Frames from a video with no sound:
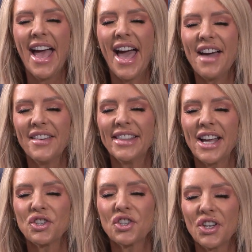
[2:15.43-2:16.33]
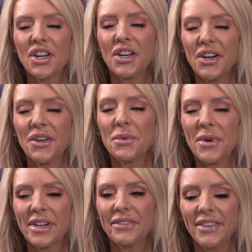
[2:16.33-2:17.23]
having that shoulda, coulda,
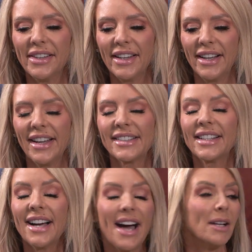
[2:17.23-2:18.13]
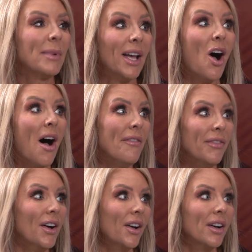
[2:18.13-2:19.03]
woulda feeling has got to be
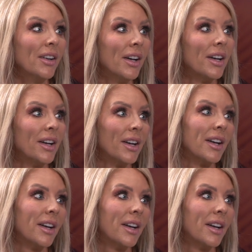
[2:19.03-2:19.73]
awful. Yeah,